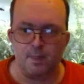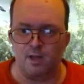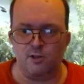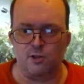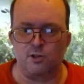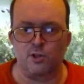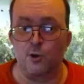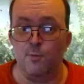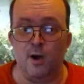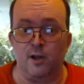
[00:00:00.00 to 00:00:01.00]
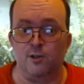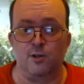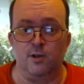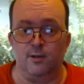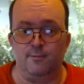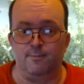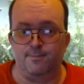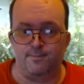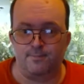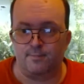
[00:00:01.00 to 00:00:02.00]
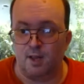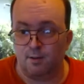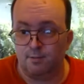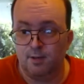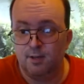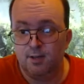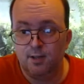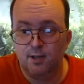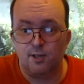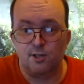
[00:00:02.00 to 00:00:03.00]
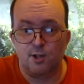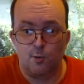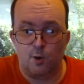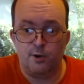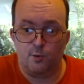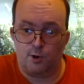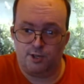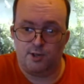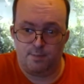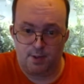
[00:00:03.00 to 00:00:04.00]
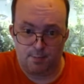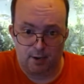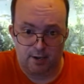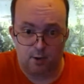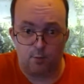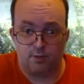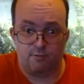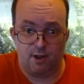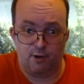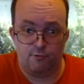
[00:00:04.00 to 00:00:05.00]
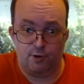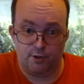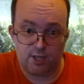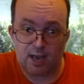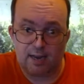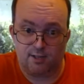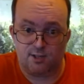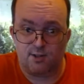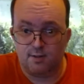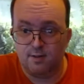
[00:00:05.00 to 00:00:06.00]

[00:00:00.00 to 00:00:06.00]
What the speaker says: There's just so much that it's no wonder why some people end up with 300 odd tanks.